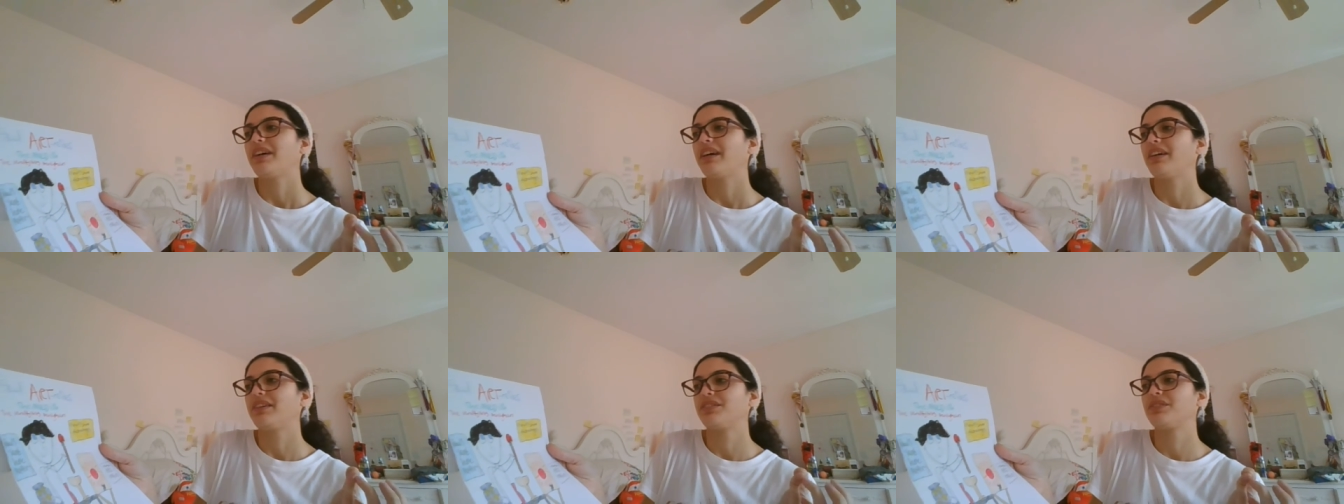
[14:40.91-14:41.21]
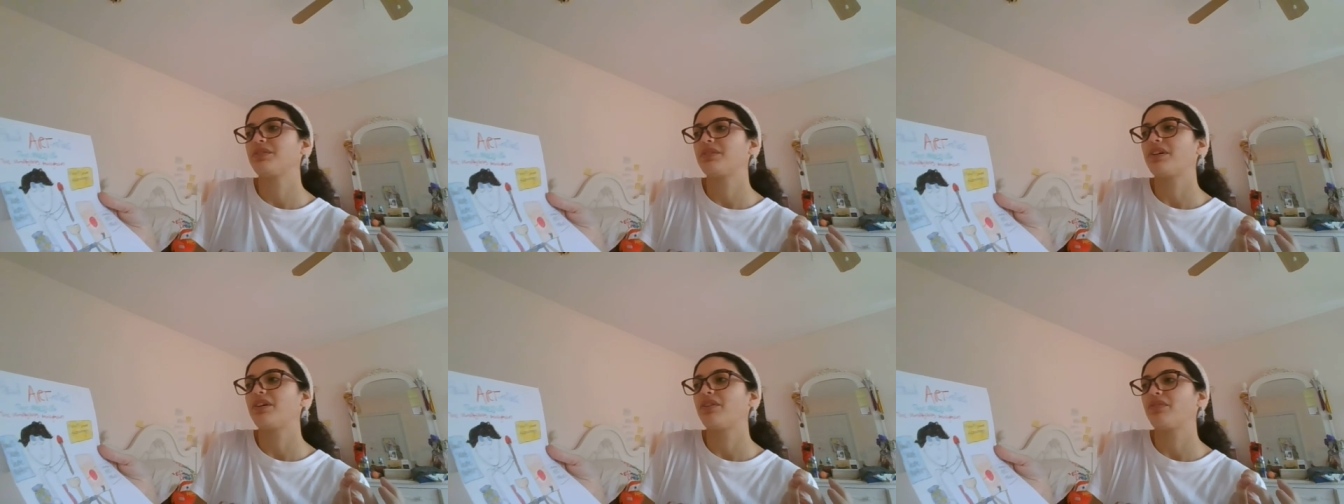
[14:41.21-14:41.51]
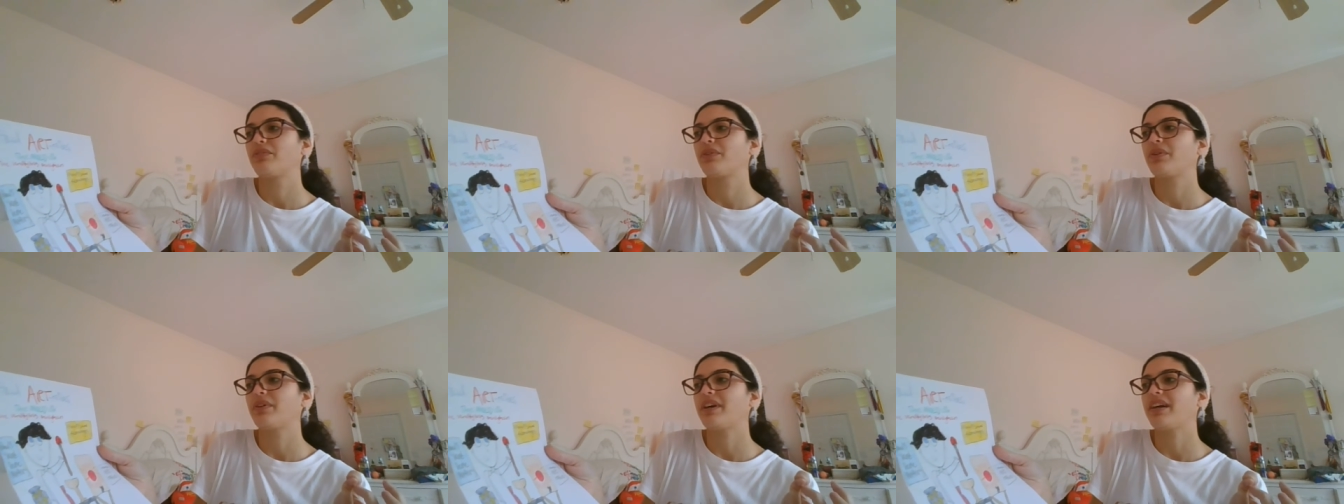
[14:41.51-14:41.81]
I also thought
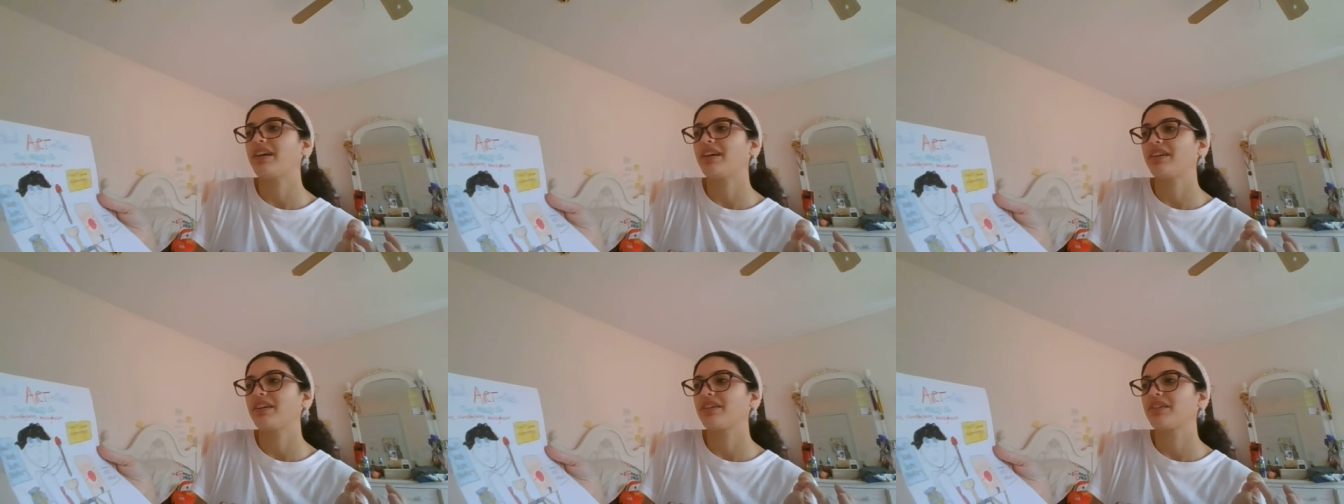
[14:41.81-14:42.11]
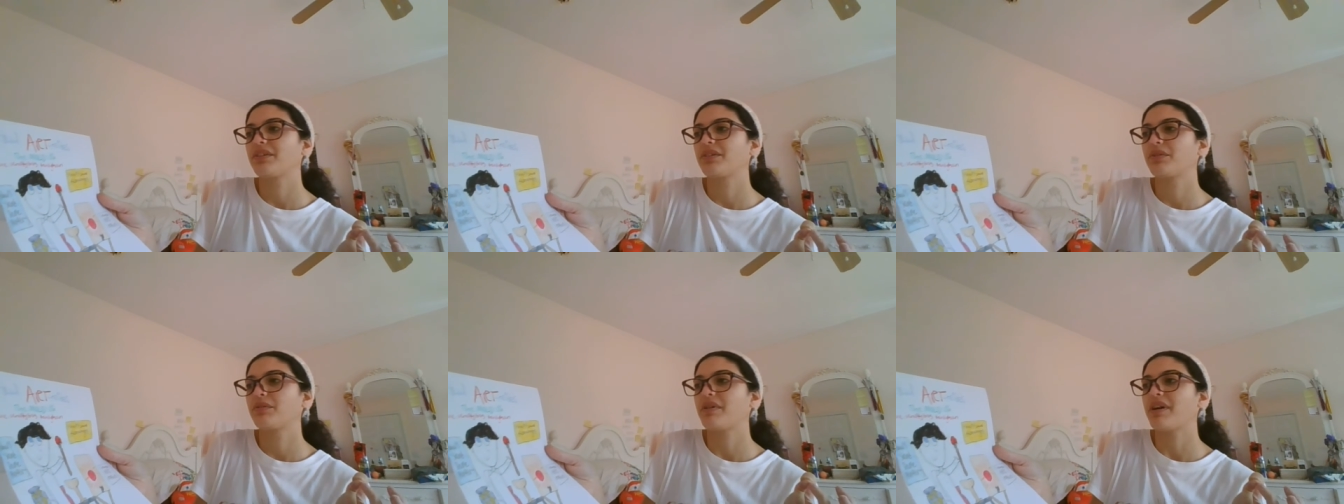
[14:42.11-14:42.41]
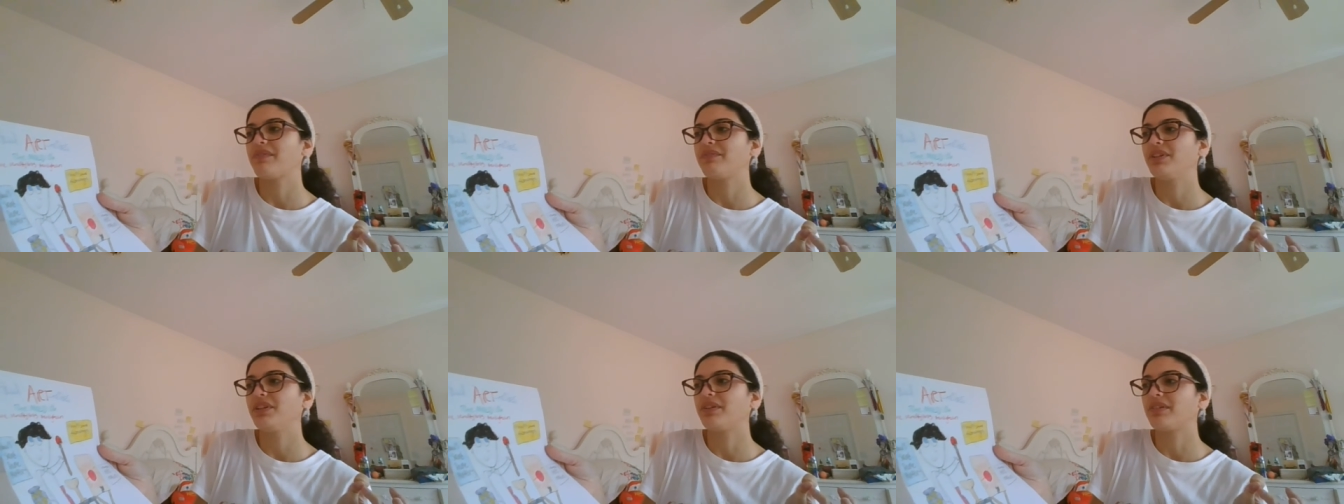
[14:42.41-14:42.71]
of craft
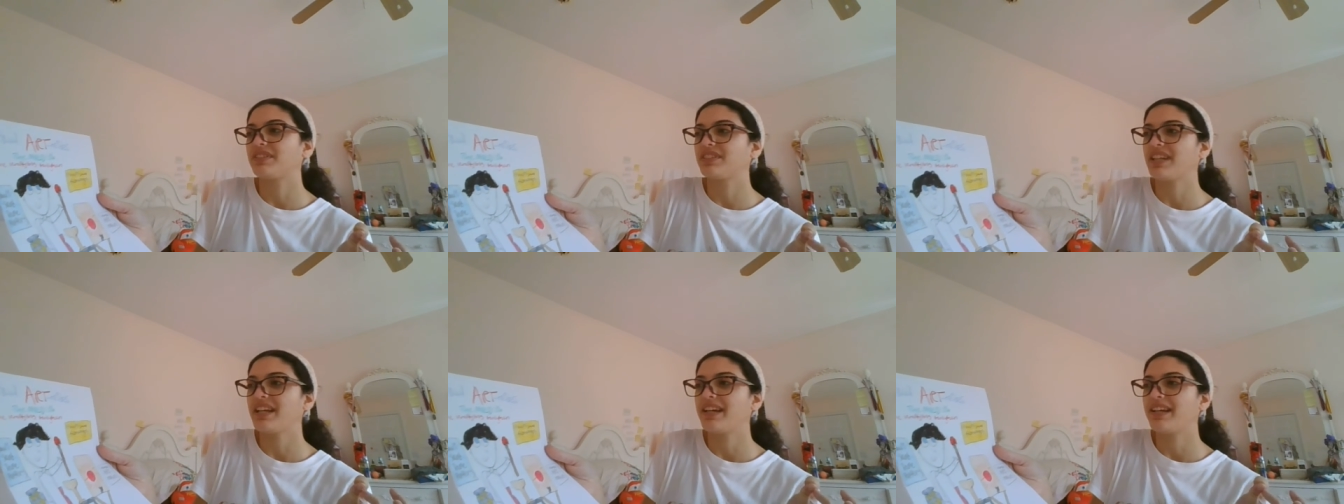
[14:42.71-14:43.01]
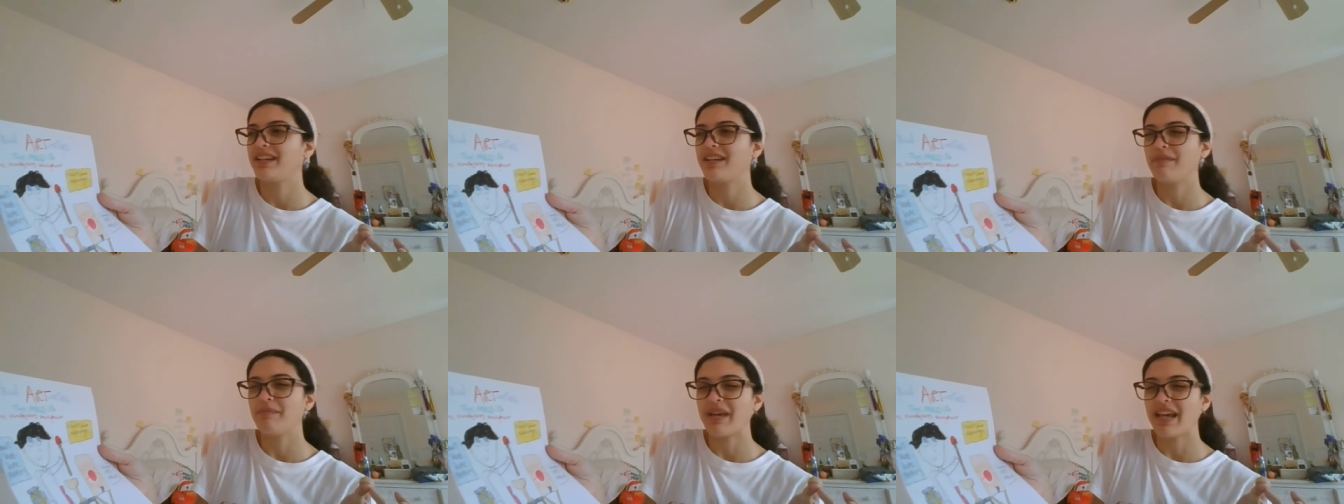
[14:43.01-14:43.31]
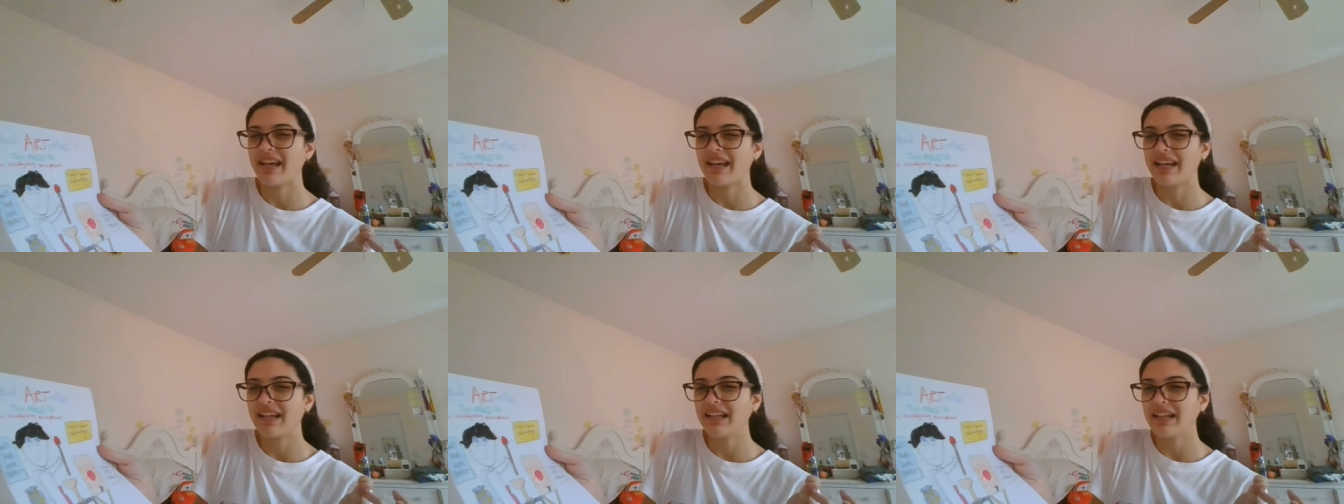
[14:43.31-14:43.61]
crafty arts
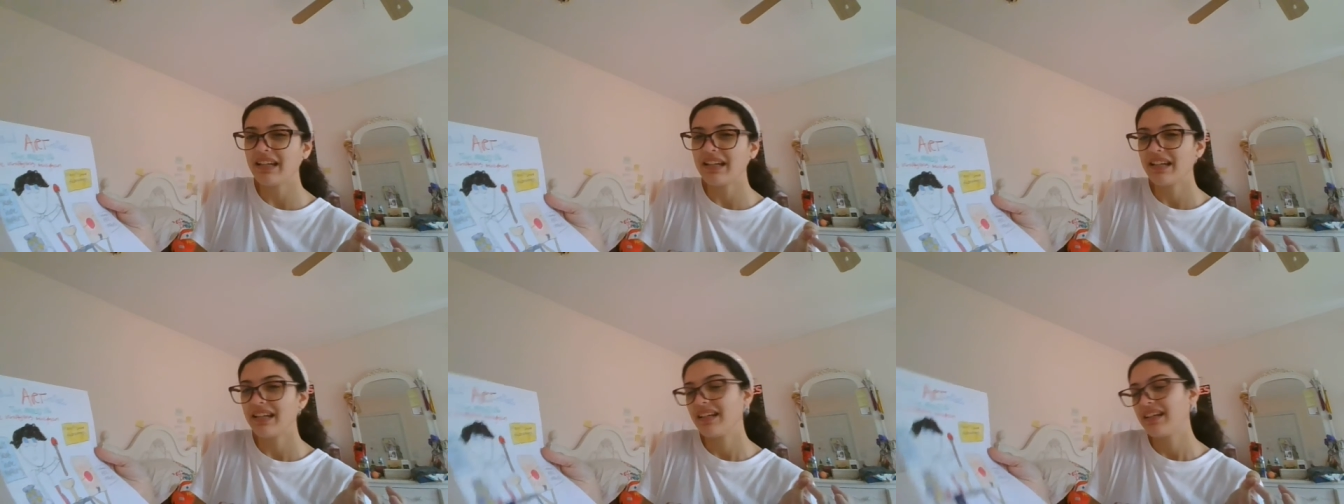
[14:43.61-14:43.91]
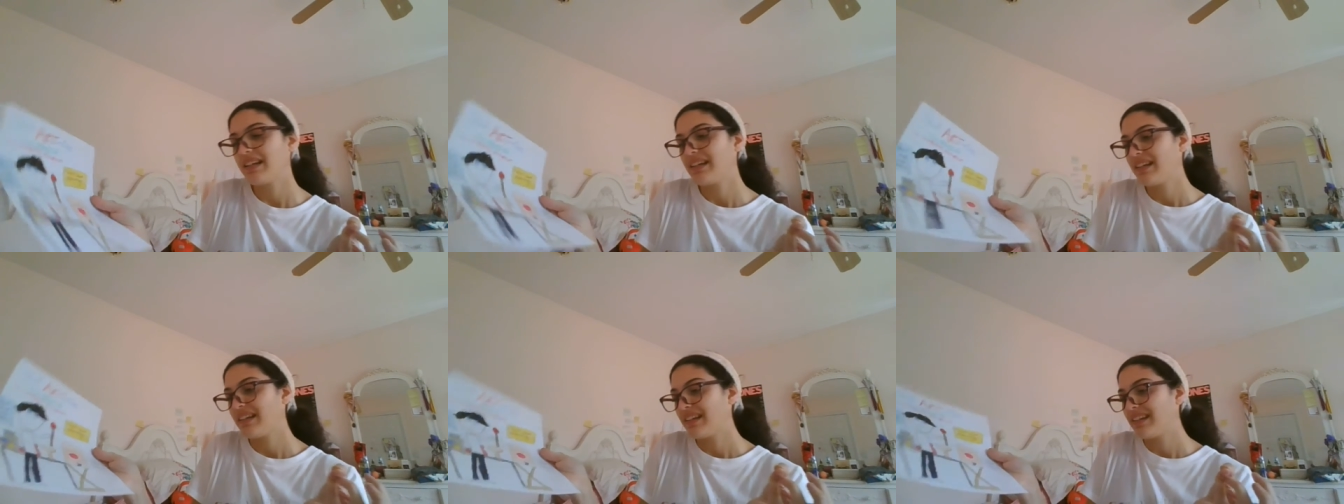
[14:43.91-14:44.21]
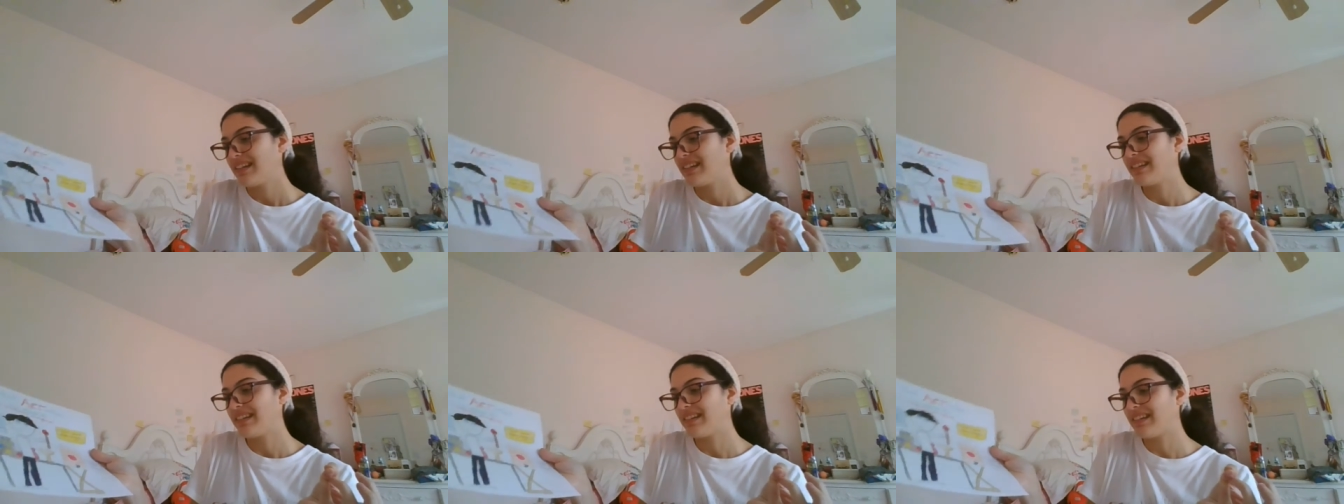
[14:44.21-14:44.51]
handyman,
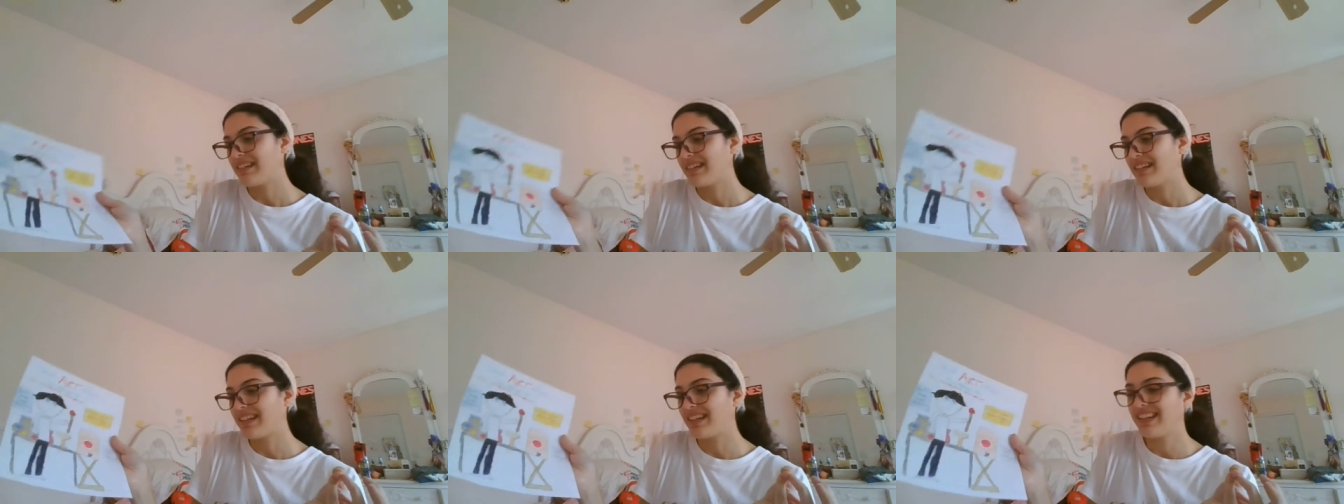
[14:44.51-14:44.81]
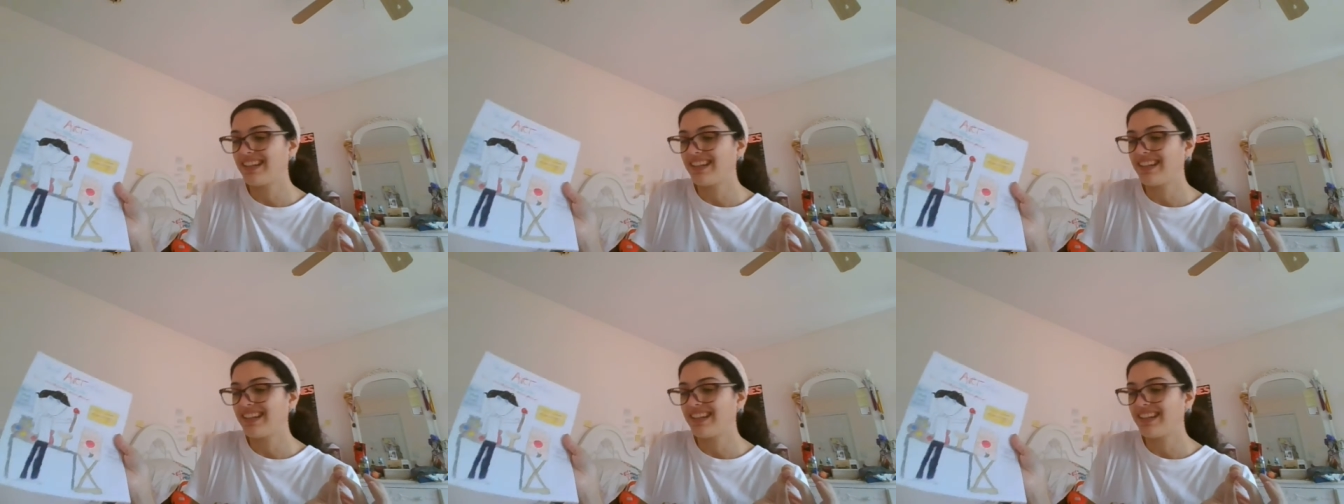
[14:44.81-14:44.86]
uh,